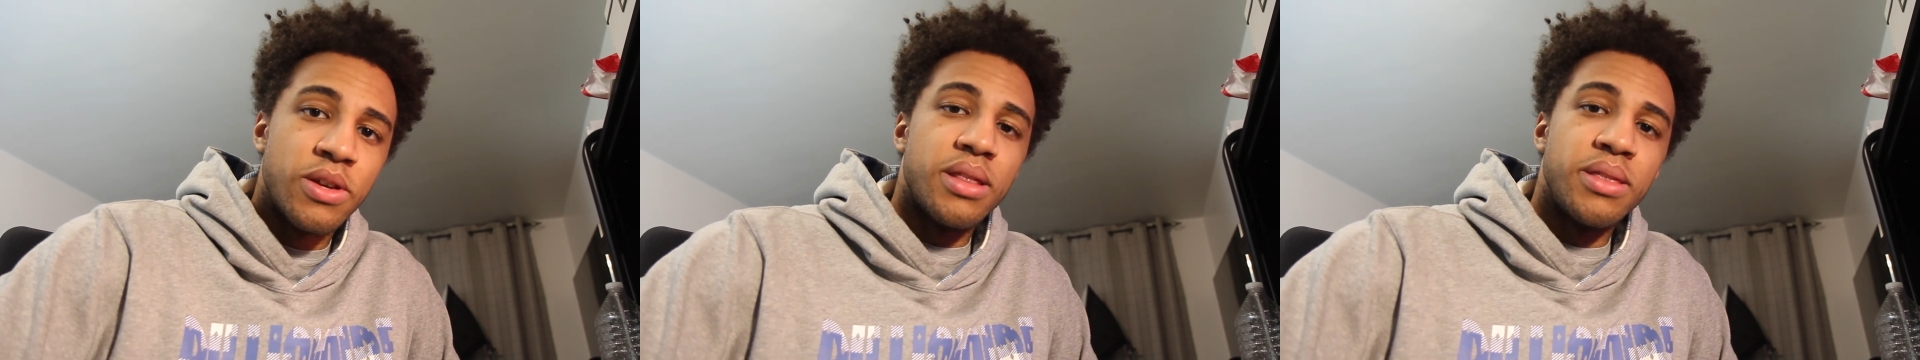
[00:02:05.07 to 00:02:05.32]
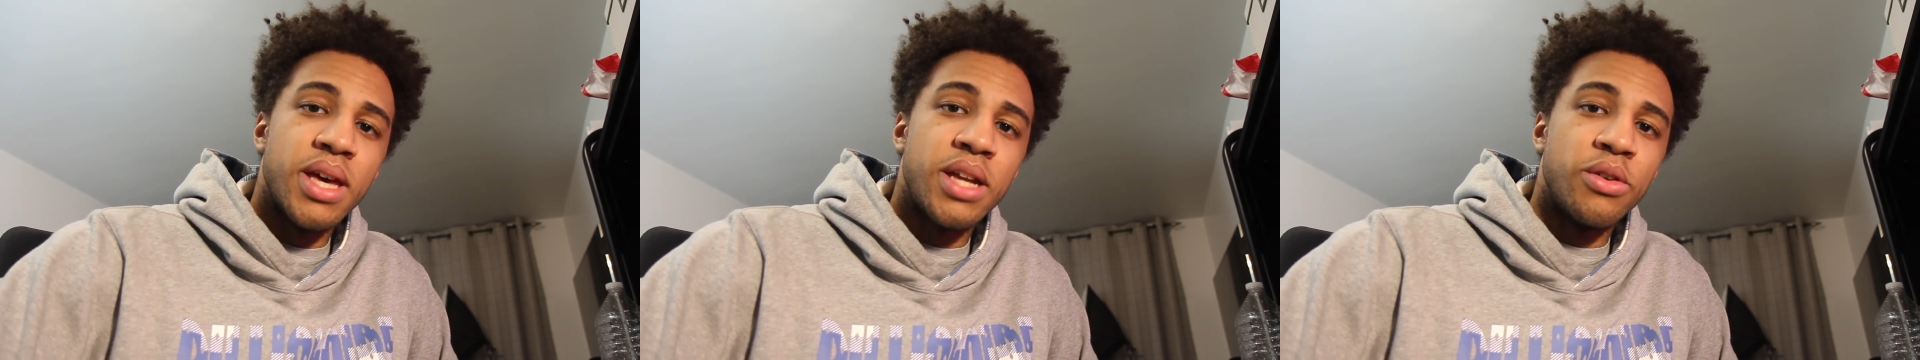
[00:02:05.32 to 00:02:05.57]

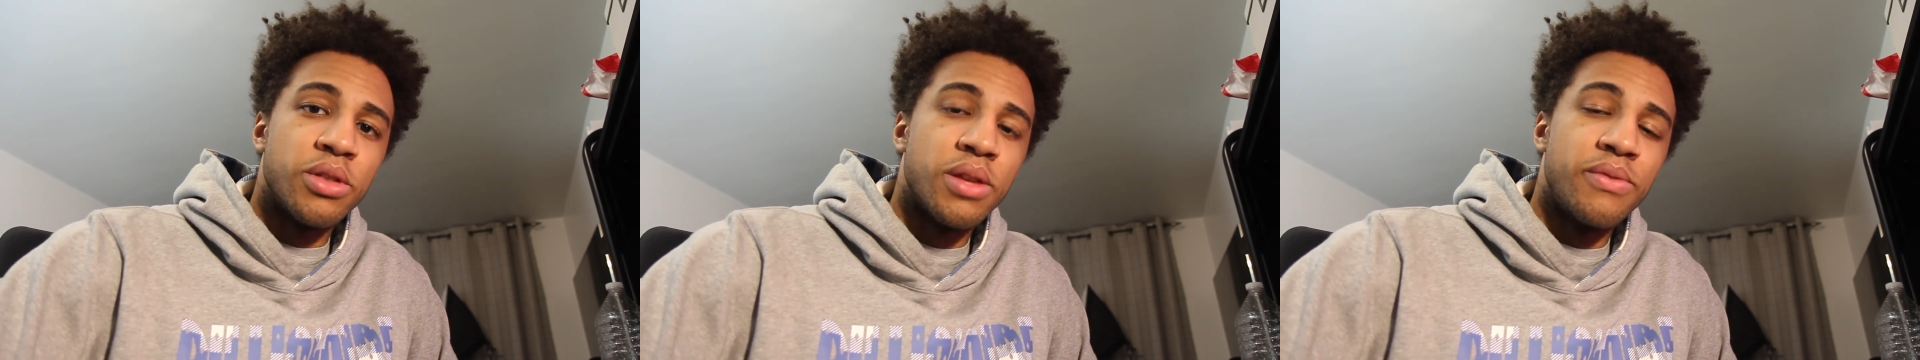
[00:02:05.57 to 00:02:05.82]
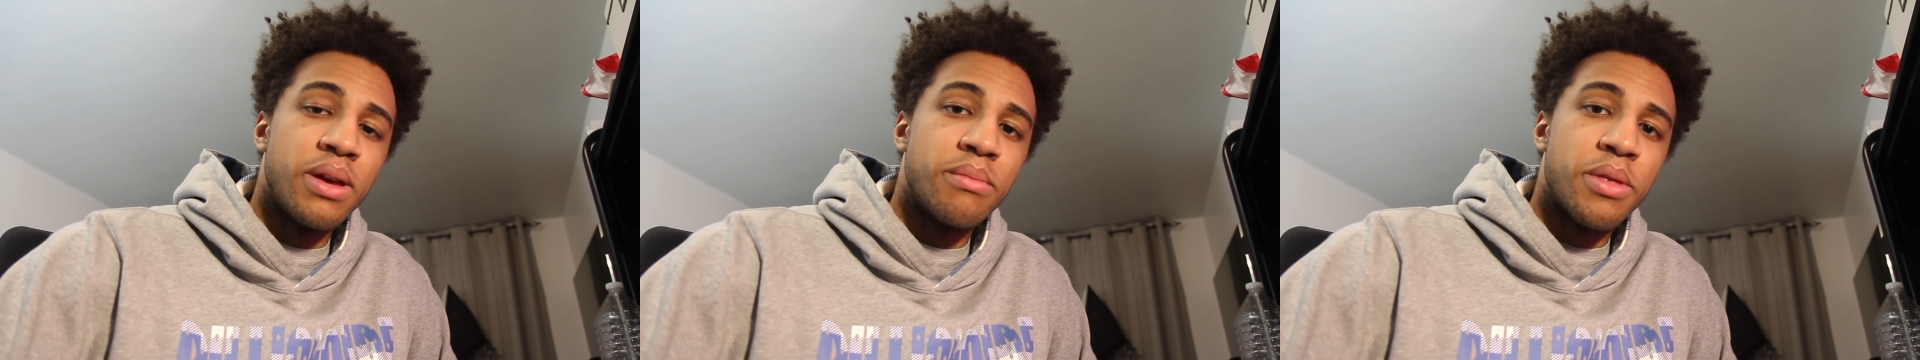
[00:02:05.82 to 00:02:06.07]
And then on
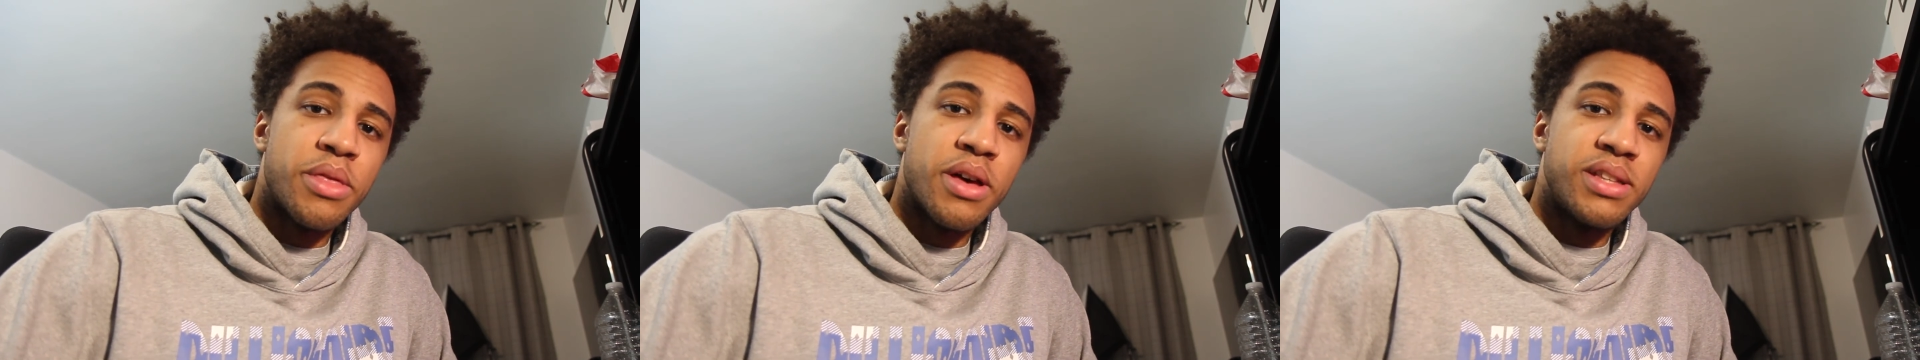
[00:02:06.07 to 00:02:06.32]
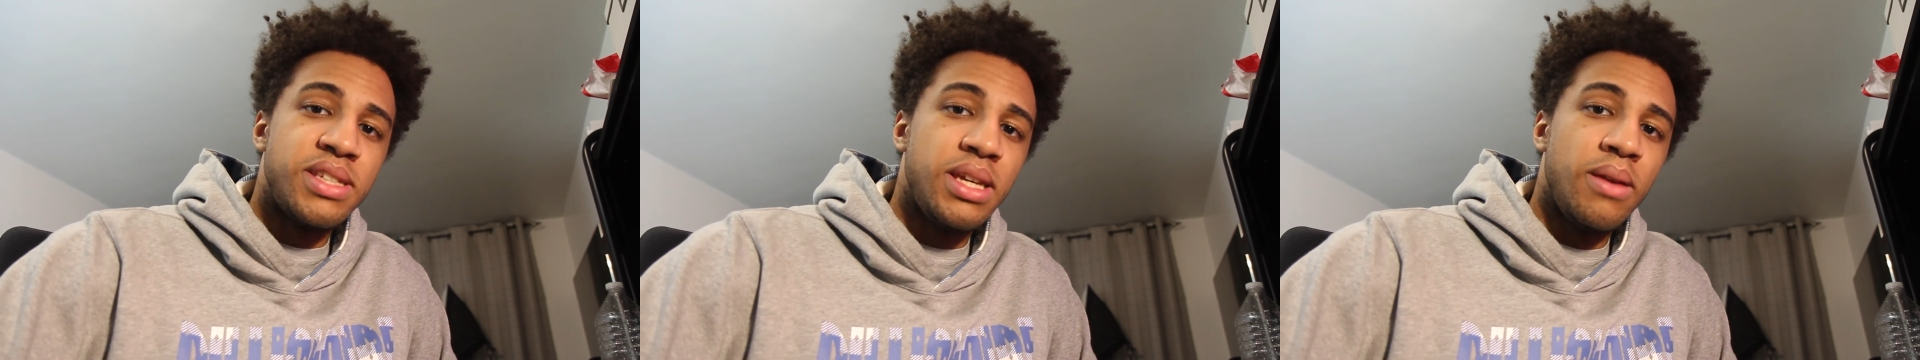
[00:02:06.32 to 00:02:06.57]
November
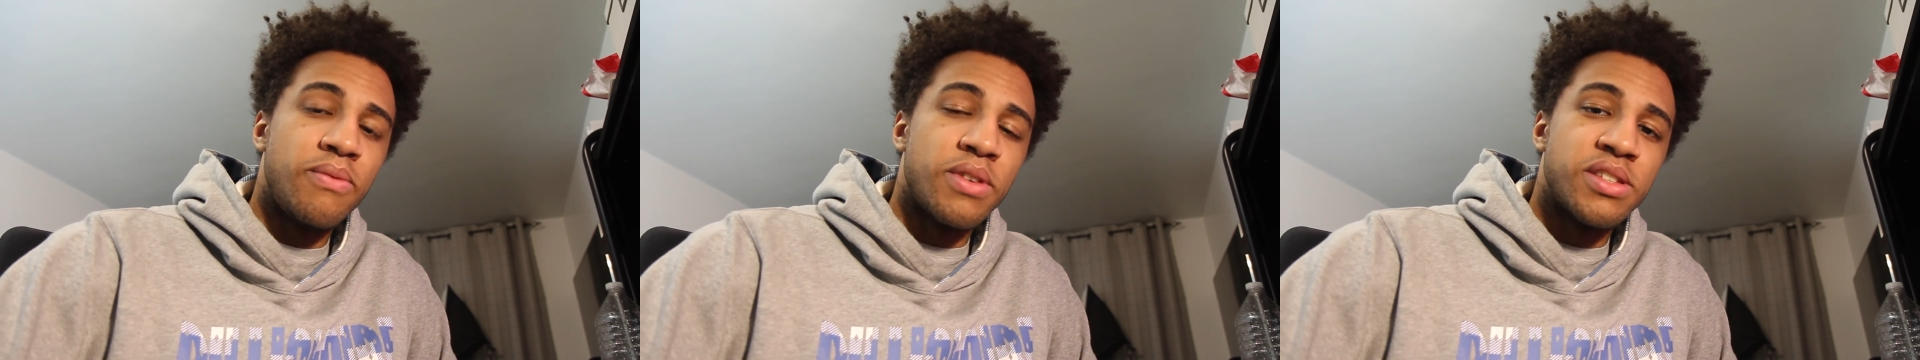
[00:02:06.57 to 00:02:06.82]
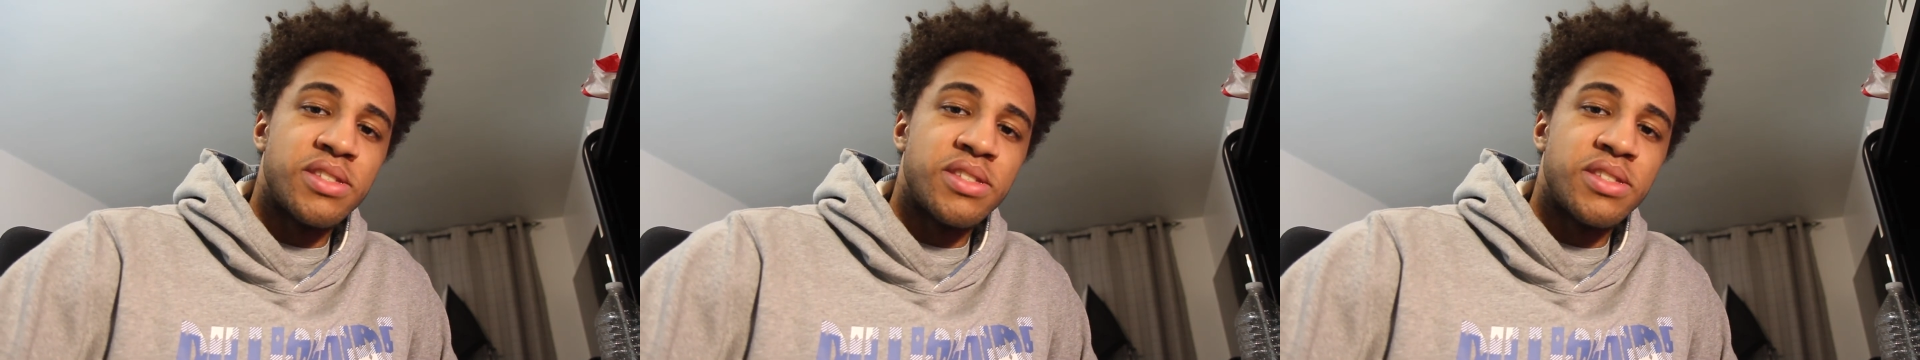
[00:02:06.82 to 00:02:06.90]
13th,